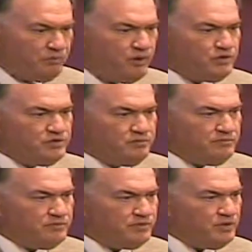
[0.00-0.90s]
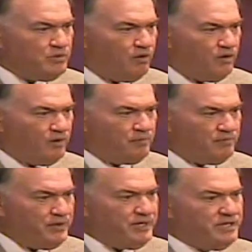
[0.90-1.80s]
persons who are
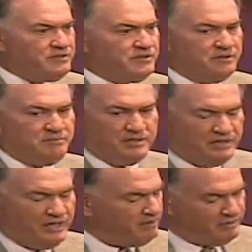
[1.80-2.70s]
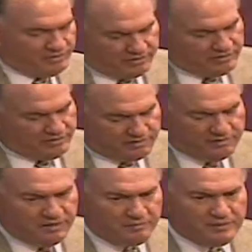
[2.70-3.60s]
predestined to be saved,
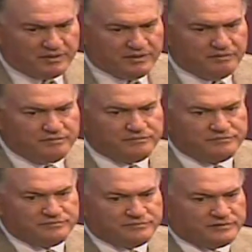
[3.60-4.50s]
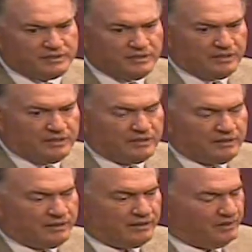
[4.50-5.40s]
not a big deal.
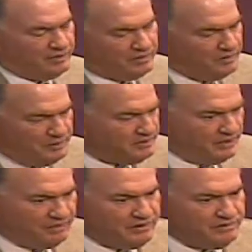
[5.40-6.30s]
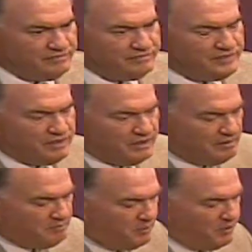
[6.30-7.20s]
They're going to be saved.
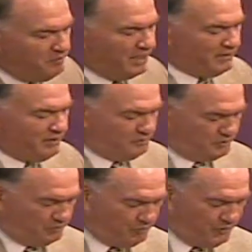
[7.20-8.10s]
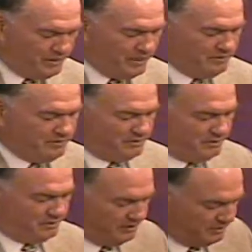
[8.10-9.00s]
But what about those who are
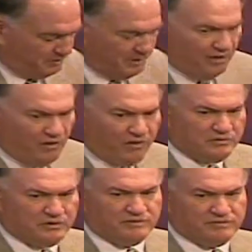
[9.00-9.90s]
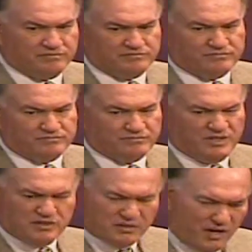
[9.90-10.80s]
predestined to be lost?
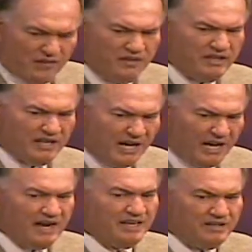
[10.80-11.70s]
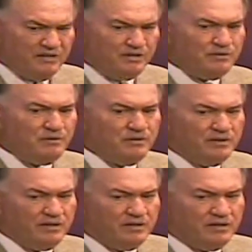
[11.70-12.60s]
There's nothing that I can do
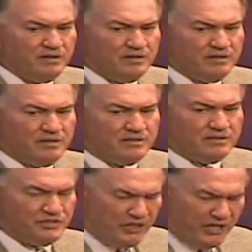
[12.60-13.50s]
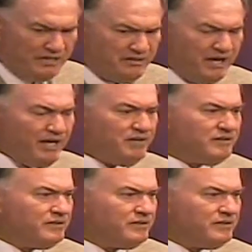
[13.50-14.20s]
to change that.